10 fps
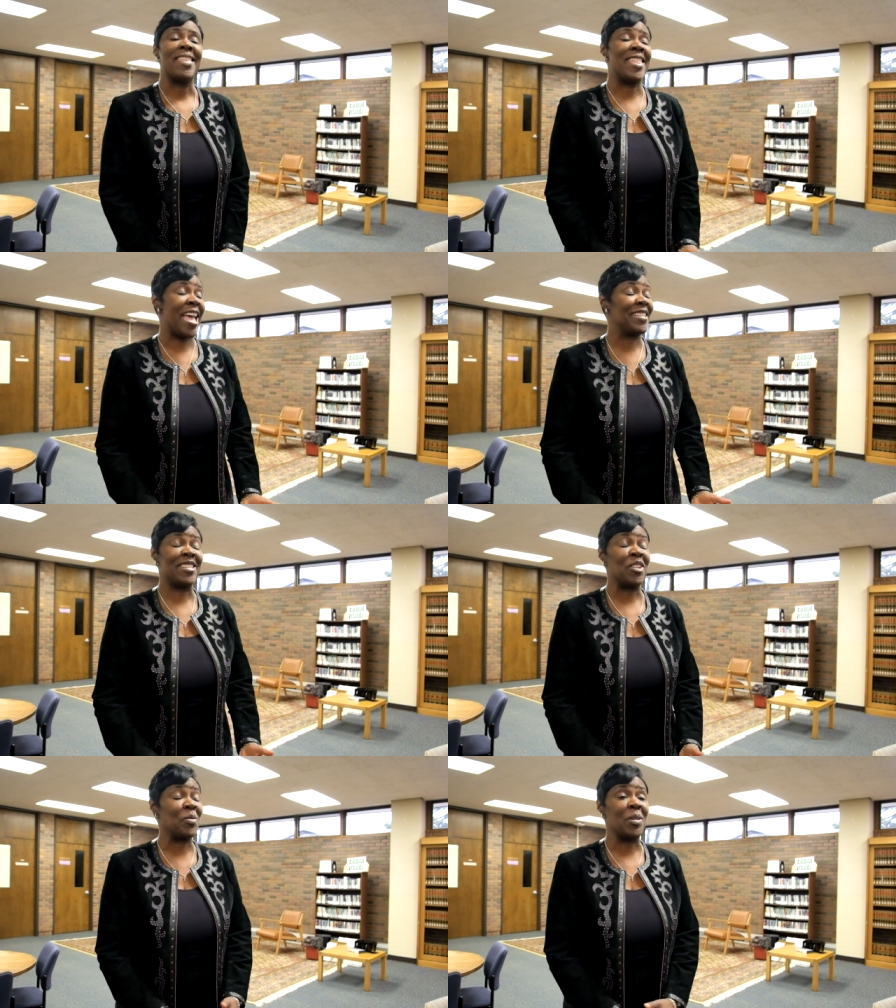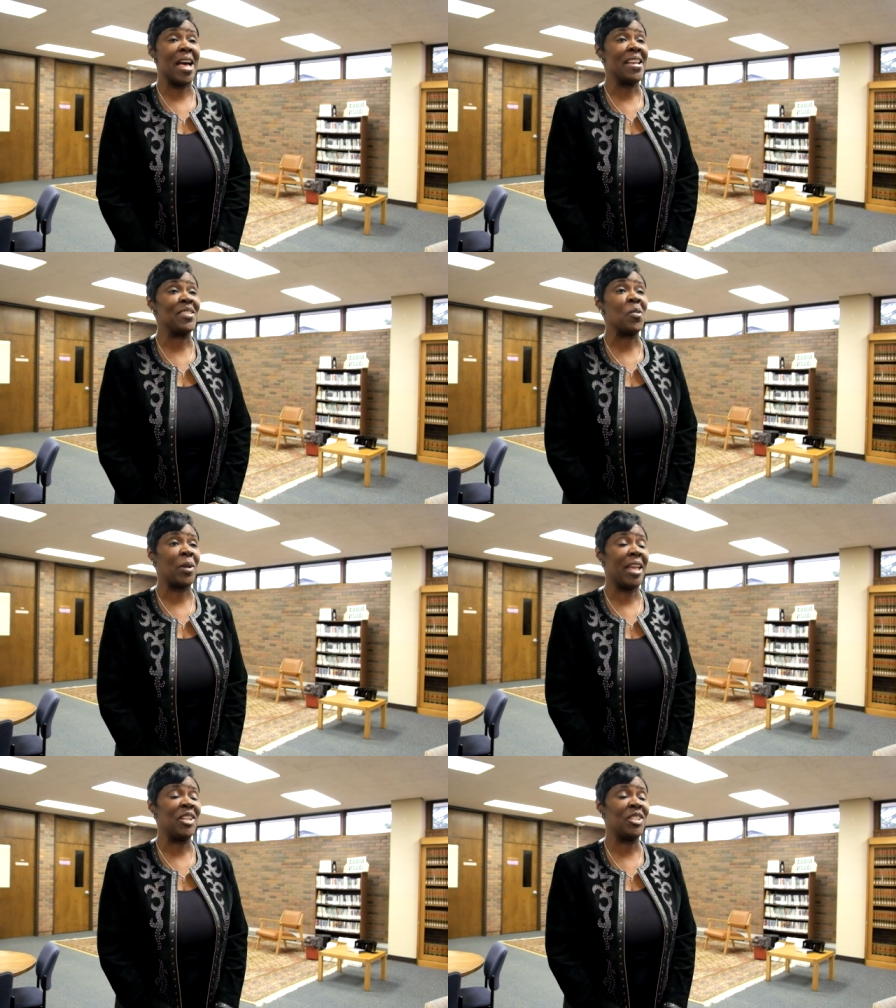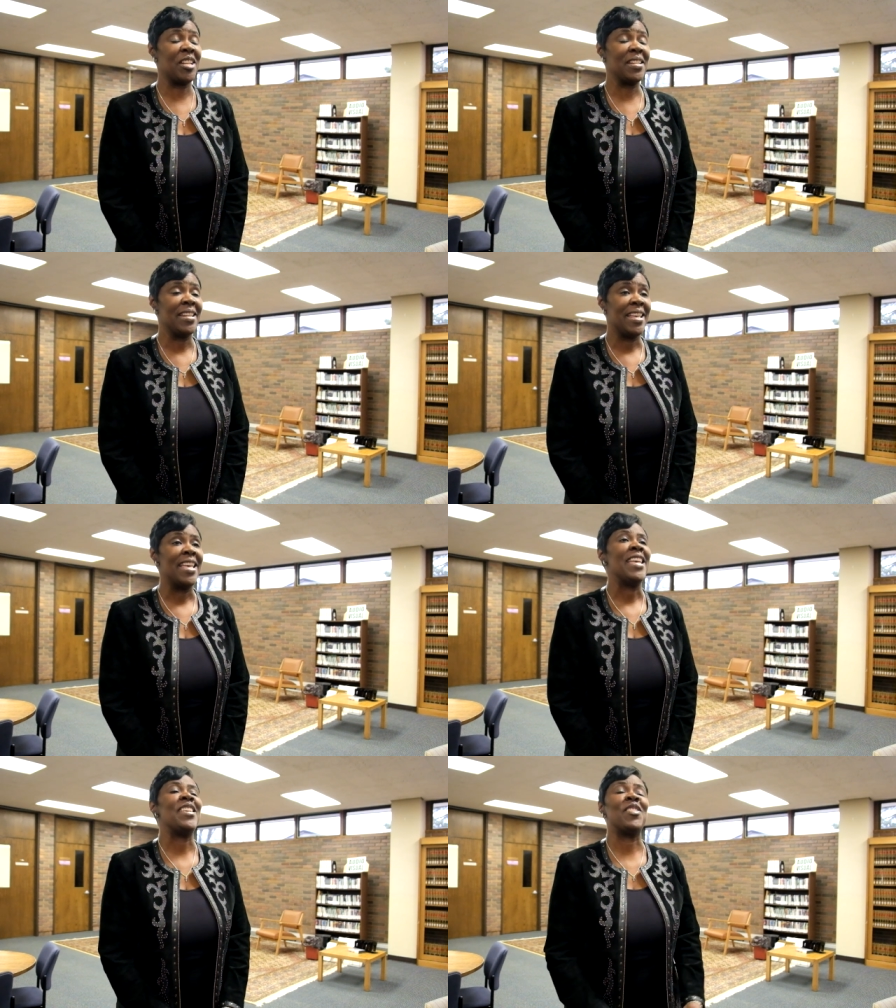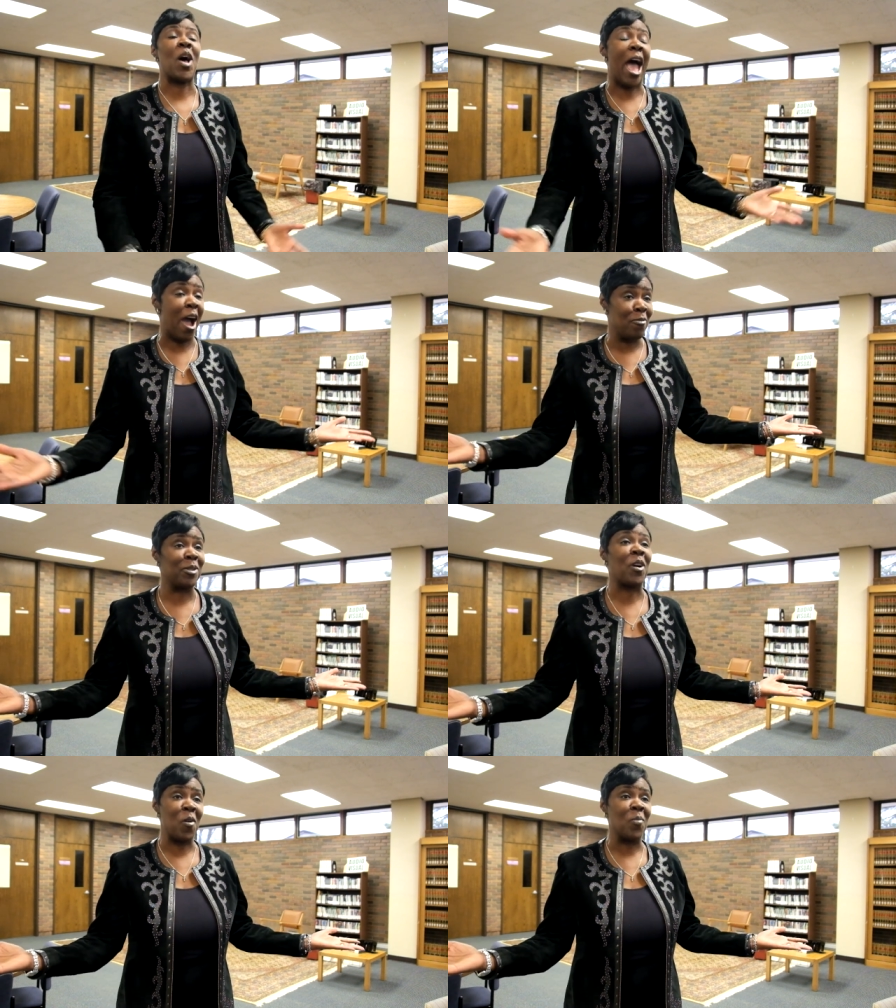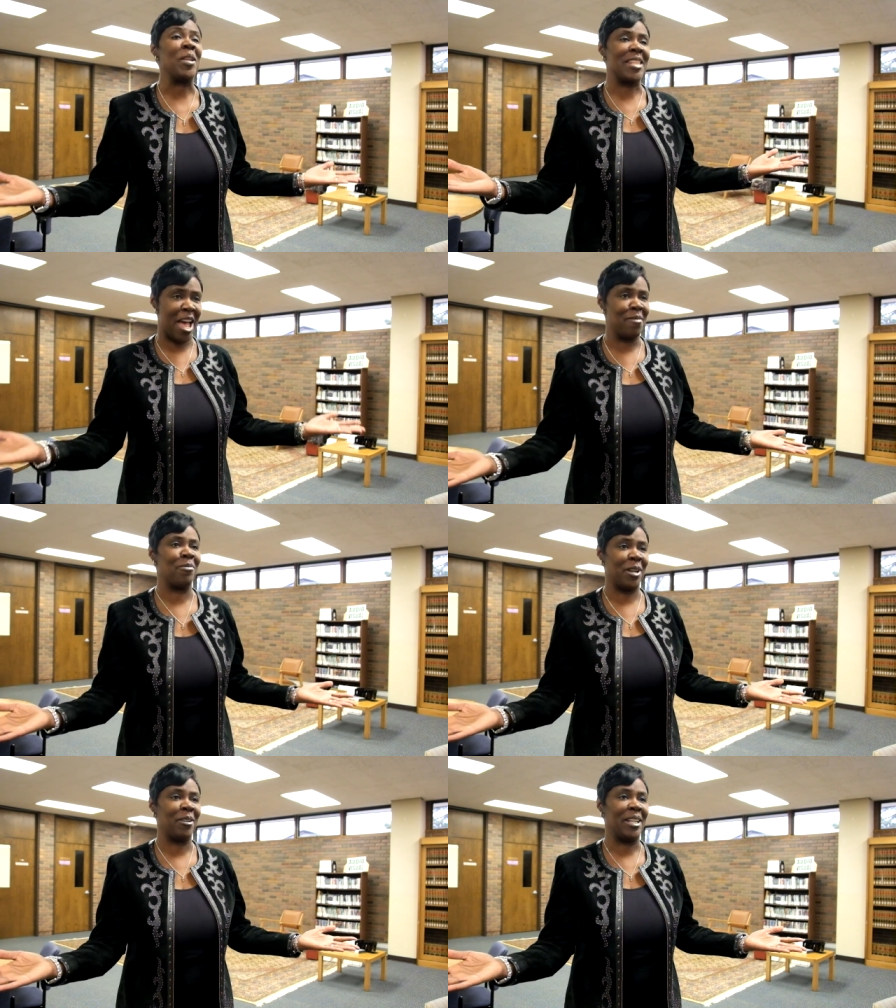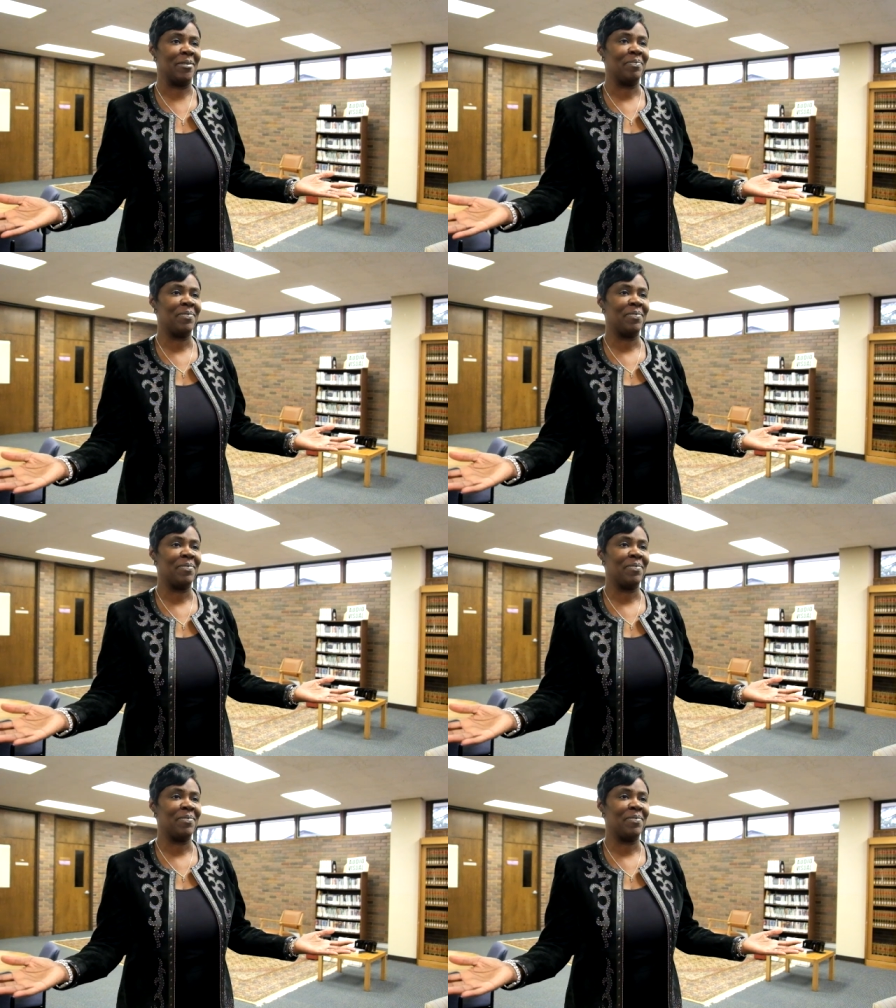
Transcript: That centralized location is the Howard Colman Library.